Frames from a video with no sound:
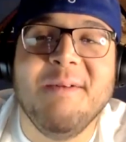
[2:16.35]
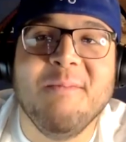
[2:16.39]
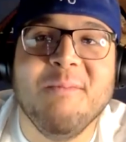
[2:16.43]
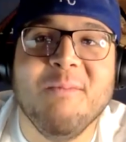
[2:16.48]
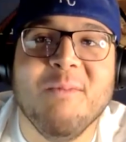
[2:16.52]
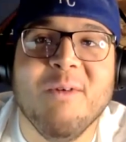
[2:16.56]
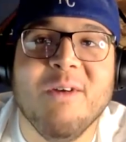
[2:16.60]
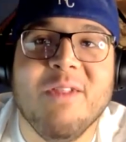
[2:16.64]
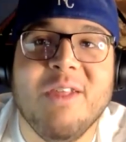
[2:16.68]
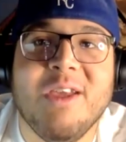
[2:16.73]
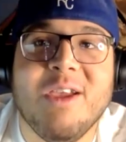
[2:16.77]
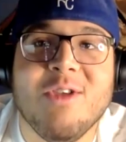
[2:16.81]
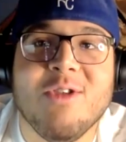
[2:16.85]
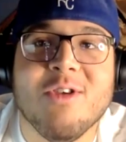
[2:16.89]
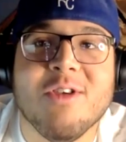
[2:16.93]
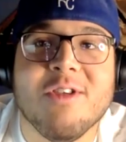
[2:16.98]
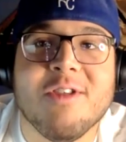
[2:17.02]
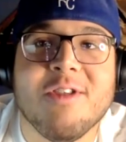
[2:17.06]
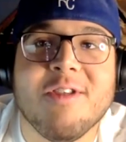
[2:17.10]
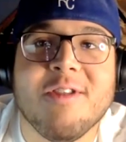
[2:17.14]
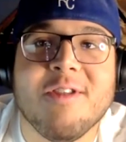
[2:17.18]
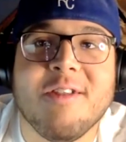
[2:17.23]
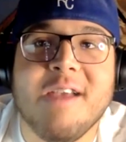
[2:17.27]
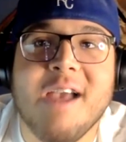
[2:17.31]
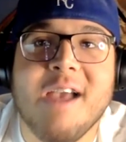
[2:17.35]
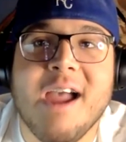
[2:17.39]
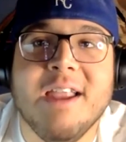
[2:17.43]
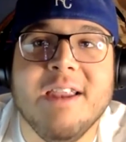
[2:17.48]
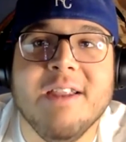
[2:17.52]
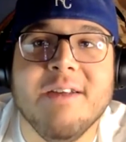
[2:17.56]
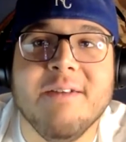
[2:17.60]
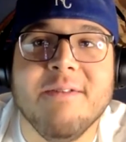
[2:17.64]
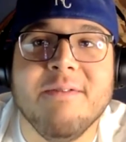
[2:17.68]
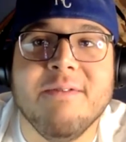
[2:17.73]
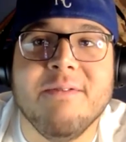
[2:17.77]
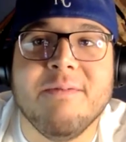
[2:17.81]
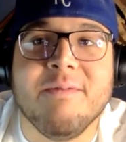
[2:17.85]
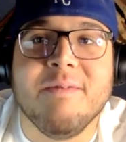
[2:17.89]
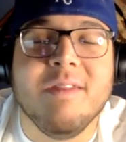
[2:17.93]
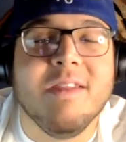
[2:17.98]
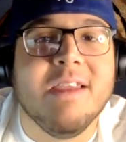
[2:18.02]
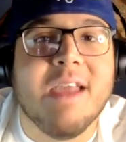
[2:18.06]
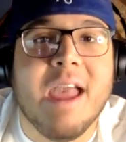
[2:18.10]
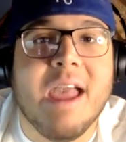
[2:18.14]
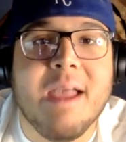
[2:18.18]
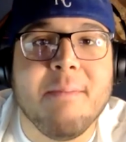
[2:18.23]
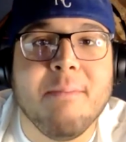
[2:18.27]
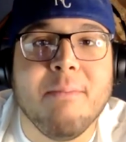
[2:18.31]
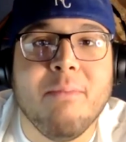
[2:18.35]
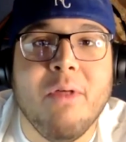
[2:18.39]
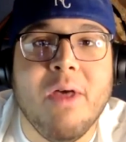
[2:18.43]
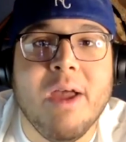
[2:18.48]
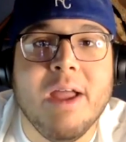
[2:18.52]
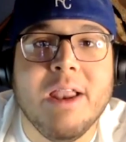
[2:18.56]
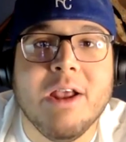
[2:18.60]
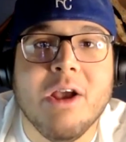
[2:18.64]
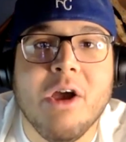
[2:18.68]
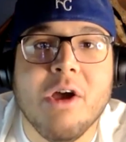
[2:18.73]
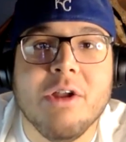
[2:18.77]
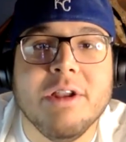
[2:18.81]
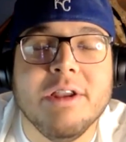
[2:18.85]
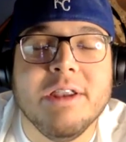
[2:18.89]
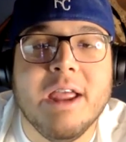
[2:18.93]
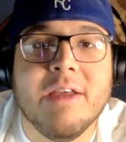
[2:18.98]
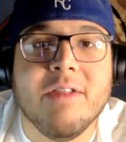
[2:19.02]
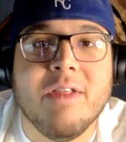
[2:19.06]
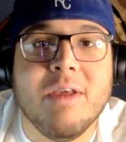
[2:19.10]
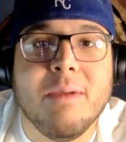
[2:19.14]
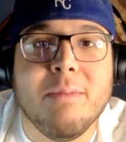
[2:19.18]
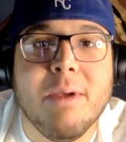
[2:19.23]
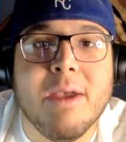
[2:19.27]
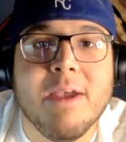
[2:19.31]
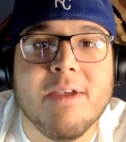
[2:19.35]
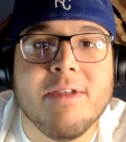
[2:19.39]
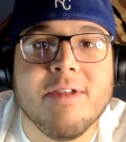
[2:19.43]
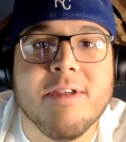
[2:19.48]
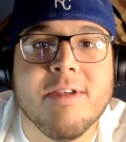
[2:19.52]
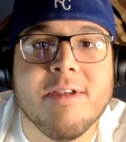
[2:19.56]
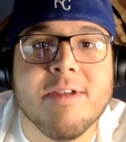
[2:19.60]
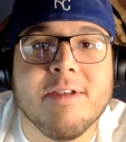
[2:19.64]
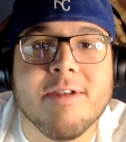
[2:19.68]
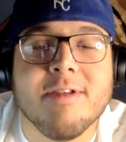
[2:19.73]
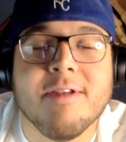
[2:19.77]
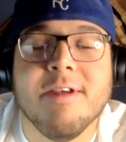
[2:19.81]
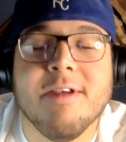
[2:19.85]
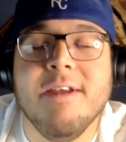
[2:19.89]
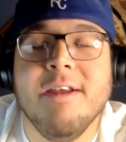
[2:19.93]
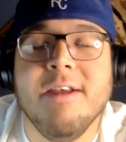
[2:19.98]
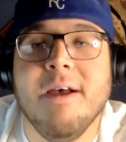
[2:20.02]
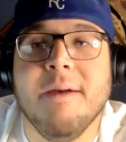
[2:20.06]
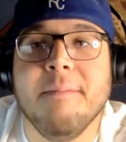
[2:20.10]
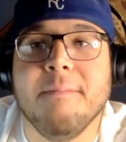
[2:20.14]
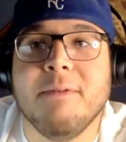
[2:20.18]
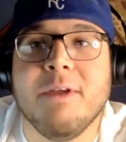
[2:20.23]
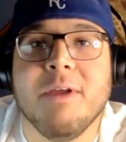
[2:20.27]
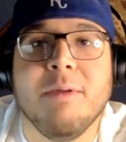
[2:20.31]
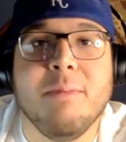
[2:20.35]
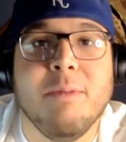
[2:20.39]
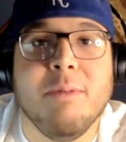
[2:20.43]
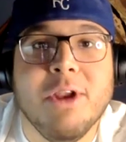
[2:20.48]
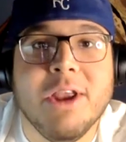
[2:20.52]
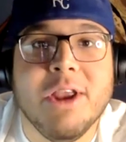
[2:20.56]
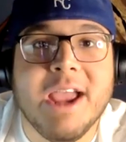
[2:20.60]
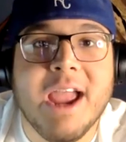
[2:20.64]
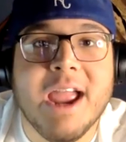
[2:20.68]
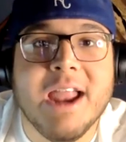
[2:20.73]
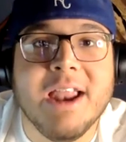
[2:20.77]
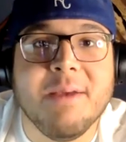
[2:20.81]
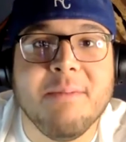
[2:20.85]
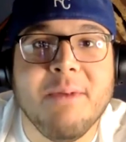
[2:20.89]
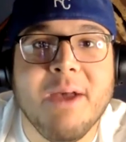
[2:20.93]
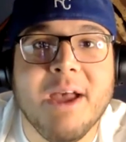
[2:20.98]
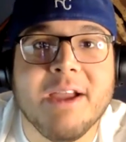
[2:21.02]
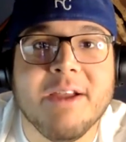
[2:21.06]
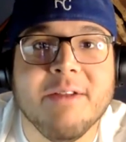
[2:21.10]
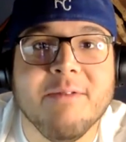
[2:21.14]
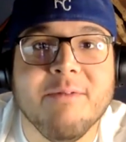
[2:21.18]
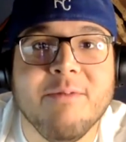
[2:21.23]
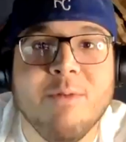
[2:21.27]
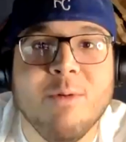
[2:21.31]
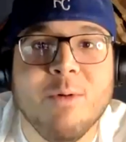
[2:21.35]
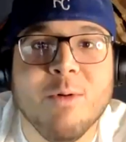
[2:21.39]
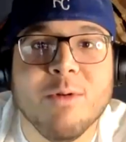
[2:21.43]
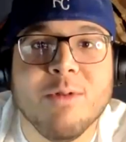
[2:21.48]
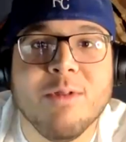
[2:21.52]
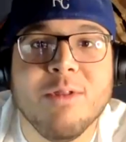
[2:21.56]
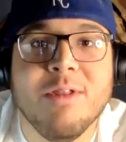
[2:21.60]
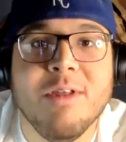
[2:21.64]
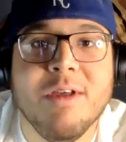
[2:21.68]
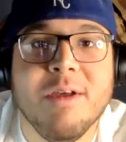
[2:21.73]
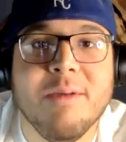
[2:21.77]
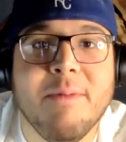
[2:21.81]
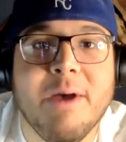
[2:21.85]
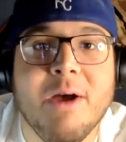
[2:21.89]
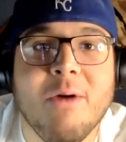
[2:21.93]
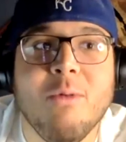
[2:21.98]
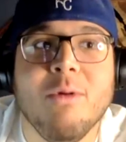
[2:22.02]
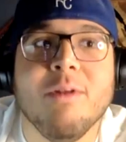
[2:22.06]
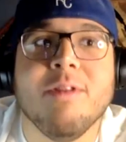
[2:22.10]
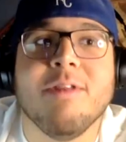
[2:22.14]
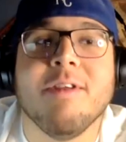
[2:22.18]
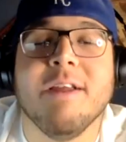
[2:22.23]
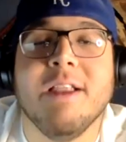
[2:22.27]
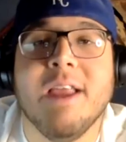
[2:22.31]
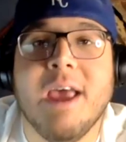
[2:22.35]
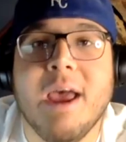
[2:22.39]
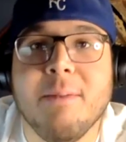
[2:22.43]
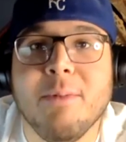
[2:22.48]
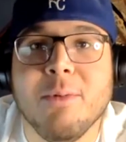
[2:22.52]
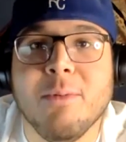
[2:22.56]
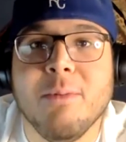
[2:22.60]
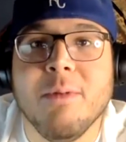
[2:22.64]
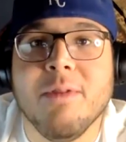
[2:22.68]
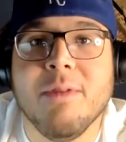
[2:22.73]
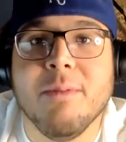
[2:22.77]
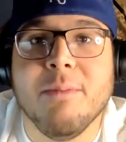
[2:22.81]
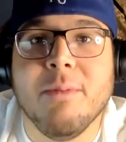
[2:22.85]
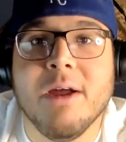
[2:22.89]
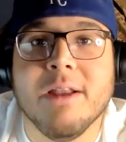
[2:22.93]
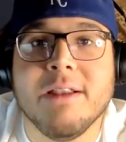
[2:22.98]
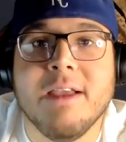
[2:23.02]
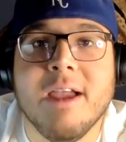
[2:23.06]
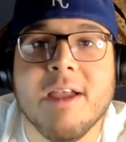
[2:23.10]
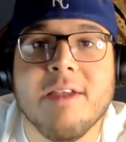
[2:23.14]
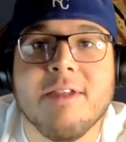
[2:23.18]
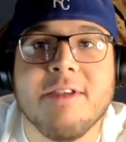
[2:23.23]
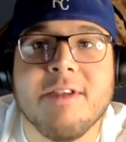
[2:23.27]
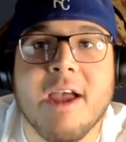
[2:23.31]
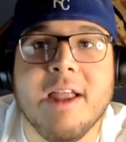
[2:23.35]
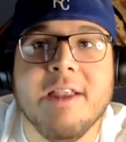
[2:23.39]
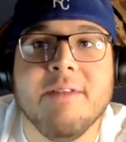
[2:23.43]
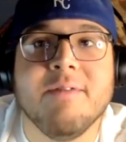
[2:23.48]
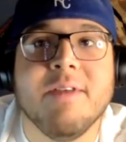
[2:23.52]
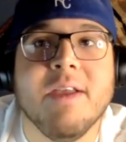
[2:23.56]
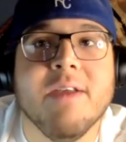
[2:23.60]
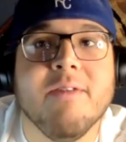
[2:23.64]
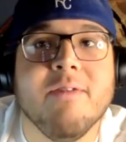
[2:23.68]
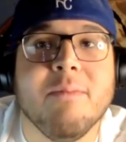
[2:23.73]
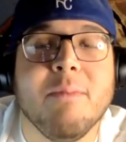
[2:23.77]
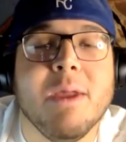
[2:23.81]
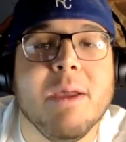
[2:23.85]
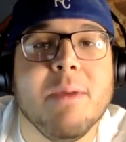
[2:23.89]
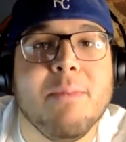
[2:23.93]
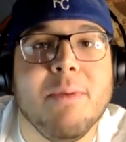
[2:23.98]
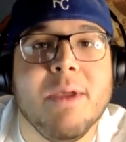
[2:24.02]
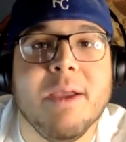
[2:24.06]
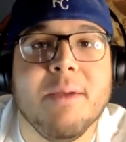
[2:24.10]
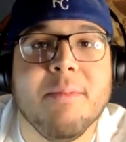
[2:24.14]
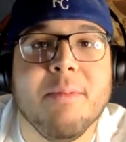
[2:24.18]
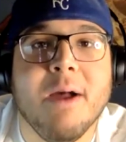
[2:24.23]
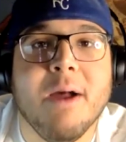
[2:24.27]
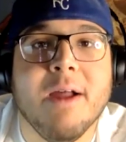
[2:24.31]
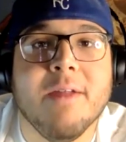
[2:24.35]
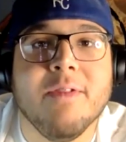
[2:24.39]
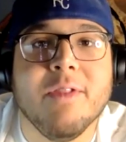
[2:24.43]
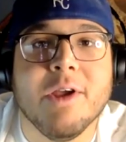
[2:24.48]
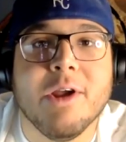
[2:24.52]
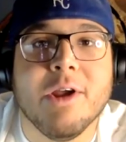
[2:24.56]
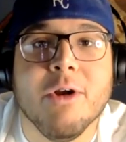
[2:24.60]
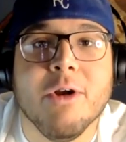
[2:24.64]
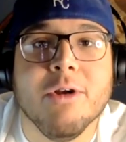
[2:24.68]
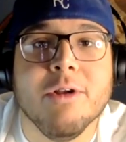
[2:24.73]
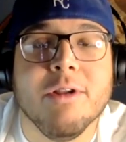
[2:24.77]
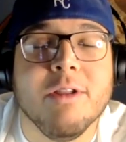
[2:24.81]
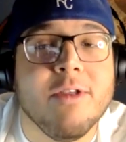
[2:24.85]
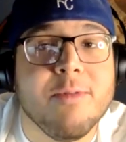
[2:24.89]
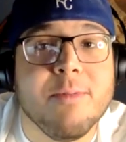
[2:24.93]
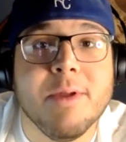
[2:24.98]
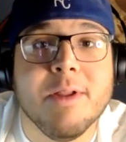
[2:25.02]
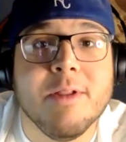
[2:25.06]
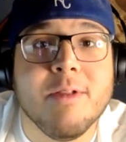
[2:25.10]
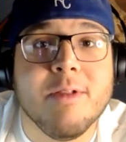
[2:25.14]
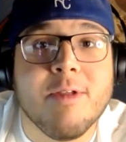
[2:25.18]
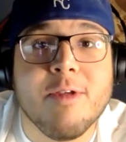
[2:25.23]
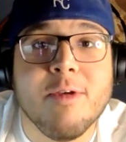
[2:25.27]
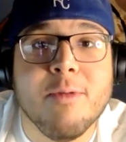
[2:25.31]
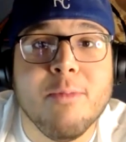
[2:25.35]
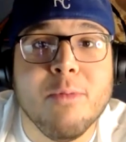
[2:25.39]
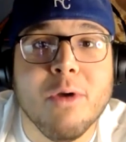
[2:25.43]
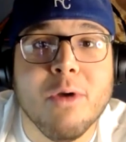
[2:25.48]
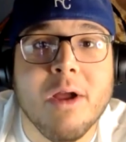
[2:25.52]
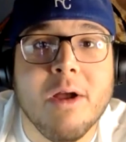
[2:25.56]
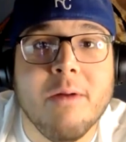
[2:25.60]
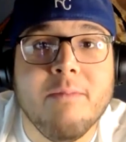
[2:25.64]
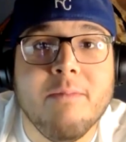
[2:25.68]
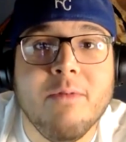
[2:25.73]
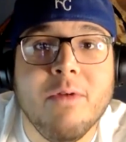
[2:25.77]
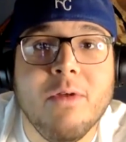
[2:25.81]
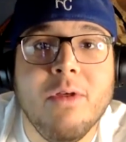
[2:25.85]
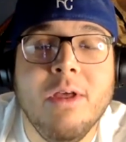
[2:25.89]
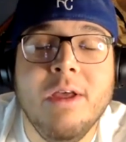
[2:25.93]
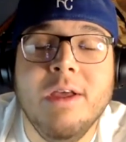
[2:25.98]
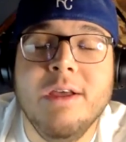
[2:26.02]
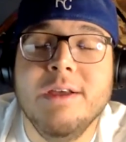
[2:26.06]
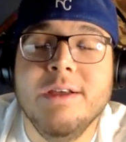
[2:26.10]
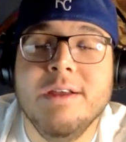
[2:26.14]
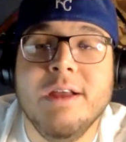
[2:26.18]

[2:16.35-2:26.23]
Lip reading: Really just kind of game planning on a daily basis, communicating back and forth about what's going to happen with the podcast, kind of giving me a peek behind the curtain has been super helpful.